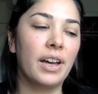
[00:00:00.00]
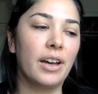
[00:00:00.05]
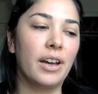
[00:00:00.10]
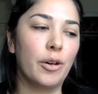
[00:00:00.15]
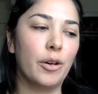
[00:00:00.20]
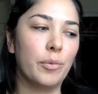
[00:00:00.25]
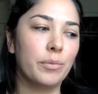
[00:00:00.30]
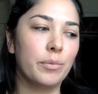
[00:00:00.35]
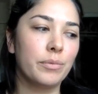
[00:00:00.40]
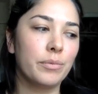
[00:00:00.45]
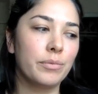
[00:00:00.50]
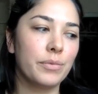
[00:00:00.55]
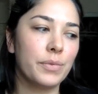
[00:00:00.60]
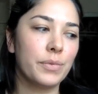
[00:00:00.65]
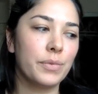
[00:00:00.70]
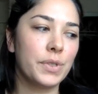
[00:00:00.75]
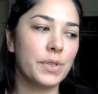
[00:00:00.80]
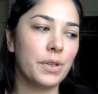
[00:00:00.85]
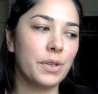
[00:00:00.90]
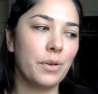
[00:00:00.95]
Um,
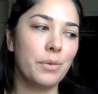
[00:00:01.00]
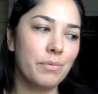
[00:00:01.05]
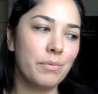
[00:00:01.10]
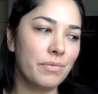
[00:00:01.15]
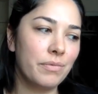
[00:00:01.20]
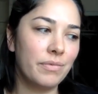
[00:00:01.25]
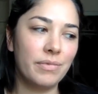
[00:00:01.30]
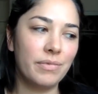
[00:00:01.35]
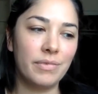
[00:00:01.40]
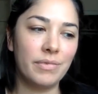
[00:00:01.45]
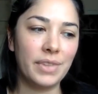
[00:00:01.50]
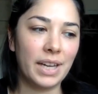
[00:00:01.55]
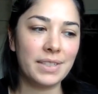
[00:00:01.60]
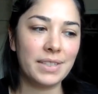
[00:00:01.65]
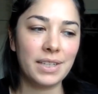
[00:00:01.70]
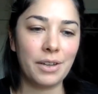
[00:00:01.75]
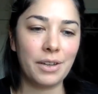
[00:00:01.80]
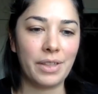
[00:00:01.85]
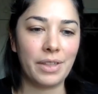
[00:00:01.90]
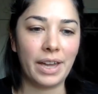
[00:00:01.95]
so
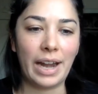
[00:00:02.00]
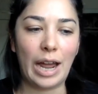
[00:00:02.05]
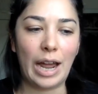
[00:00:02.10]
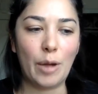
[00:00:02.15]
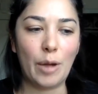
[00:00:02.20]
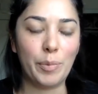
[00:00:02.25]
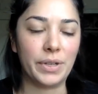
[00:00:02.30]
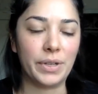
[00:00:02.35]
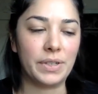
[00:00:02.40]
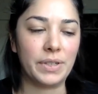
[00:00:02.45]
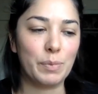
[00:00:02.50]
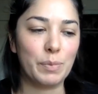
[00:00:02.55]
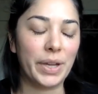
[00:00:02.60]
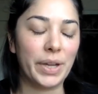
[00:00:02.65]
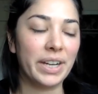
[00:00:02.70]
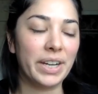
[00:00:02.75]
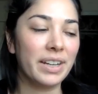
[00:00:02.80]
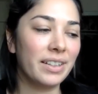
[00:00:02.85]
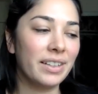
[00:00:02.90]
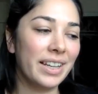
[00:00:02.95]
that's how that happened.
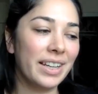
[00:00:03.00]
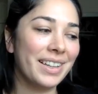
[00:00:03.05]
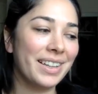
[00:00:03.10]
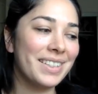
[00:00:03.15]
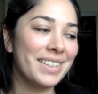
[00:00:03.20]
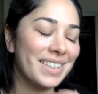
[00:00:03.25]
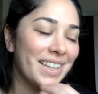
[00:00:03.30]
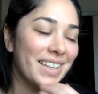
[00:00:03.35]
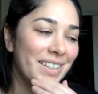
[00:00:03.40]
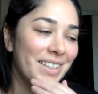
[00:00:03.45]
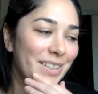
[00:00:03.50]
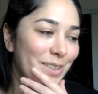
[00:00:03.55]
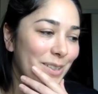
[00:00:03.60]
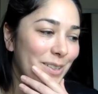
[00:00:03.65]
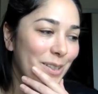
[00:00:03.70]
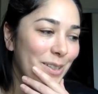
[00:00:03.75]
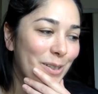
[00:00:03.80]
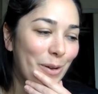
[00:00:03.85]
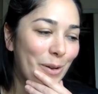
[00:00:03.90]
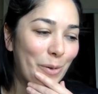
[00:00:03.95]
But like I said,
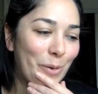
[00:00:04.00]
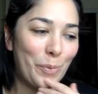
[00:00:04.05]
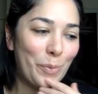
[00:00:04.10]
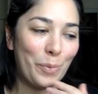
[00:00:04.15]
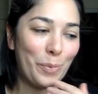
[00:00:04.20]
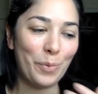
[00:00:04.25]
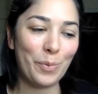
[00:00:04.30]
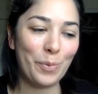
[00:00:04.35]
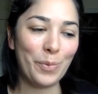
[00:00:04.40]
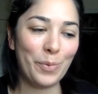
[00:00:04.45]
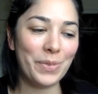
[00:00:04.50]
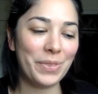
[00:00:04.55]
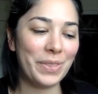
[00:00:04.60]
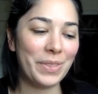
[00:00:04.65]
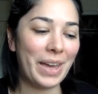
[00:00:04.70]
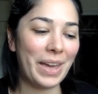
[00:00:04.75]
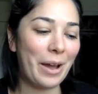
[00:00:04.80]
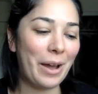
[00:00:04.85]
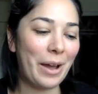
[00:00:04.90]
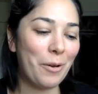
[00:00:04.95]
you know,
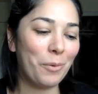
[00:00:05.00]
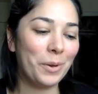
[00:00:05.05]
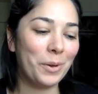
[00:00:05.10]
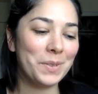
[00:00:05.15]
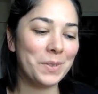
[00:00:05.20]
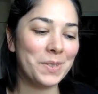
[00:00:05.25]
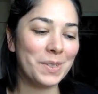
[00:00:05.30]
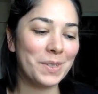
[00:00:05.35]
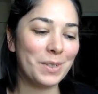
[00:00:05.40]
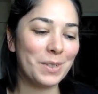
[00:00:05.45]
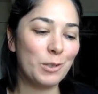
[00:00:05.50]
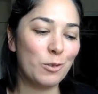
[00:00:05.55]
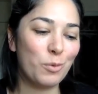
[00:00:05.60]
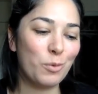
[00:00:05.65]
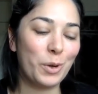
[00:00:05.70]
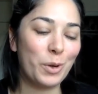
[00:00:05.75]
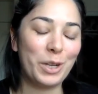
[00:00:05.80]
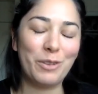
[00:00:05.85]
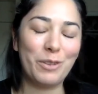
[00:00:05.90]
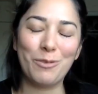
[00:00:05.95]
that was in
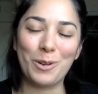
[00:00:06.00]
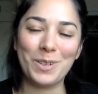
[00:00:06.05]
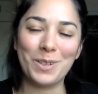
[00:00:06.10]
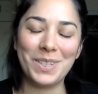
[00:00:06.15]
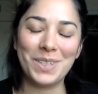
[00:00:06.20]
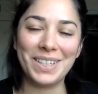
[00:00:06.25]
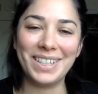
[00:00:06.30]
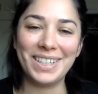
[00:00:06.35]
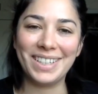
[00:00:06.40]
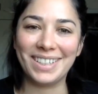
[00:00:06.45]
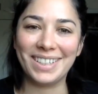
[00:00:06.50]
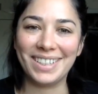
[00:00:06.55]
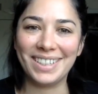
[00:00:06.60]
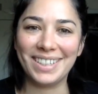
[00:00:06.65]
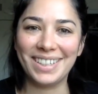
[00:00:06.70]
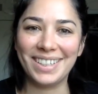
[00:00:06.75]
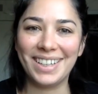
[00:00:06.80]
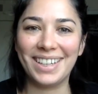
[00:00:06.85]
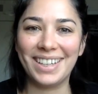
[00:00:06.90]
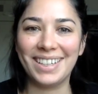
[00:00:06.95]

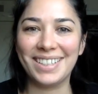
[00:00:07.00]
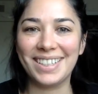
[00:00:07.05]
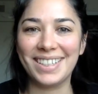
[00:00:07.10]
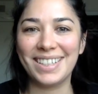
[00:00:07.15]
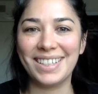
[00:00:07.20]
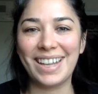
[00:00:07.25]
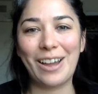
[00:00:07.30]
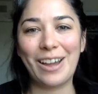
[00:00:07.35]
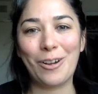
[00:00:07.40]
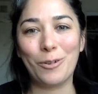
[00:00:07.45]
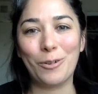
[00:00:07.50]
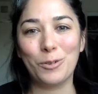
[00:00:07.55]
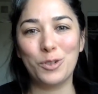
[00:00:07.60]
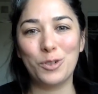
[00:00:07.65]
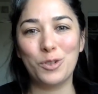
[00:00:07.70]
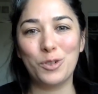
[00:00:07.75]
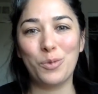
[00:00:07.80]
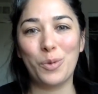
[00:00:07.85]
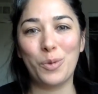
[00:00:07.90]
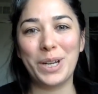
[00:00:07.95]
2014, and it's now
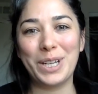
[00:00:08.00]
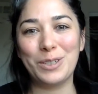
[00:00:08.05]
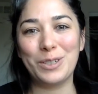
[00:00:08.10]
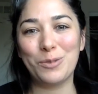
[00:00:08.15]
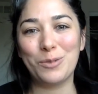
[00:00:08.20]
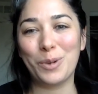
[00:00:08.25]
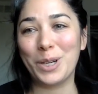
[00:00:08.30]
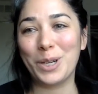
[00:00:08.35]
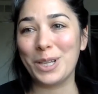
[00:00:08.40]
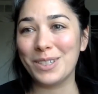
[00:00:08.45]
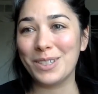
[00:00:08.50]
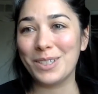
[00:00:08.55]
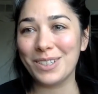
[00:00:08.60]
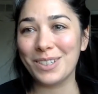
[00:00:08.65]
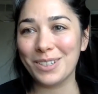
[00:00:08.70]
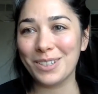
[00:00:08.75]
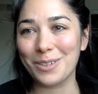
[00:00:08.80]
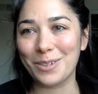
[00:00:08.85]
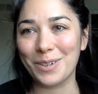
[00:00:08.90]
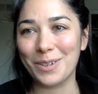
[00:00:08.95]

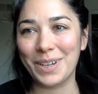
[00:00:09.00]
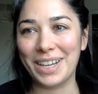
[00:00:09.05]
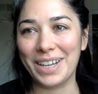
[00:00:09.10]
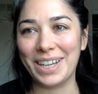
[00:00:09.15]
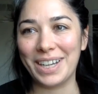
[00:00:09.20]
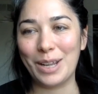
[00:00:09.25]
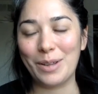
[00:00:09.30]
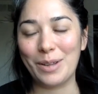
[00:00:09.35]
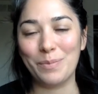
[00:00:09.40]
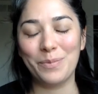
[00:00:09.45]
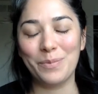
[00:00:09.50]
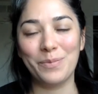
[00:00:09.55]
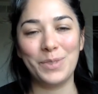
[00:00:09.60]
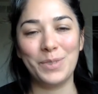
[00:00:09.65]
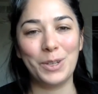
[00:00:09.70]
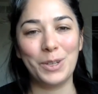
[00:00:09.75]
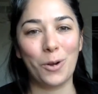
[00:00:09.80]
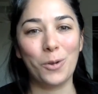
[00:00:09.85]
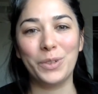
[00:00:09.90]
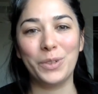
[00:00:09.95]
2022, and I'm
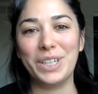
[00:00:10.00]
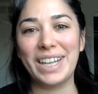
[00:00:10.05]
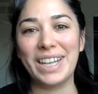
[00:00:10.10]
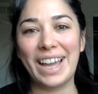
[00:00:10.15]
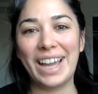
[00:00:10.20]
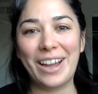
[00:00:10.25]
you know, only